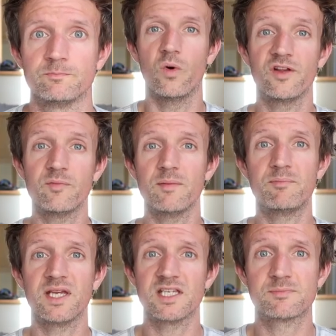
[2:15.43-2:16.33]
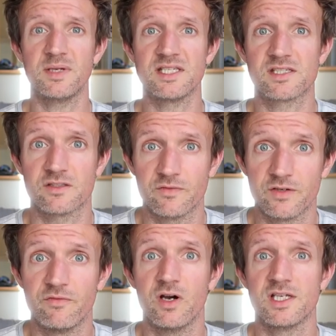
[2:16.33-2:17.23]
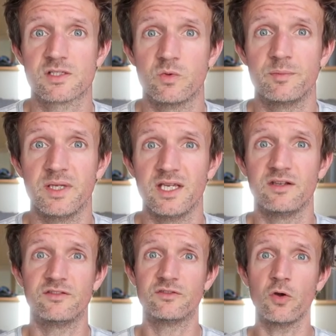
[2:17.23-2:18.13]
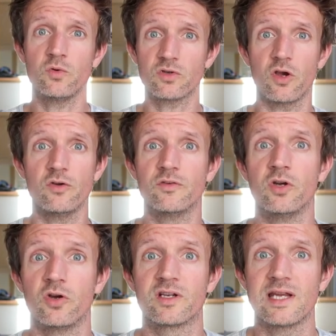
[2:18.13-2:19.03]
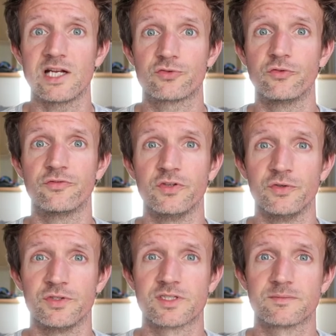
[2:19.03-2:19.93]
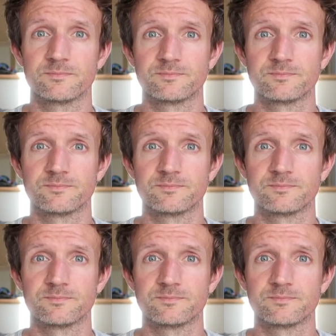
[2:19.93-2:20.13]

One of my biggest pieces of advice would be, don't overlook natural foods.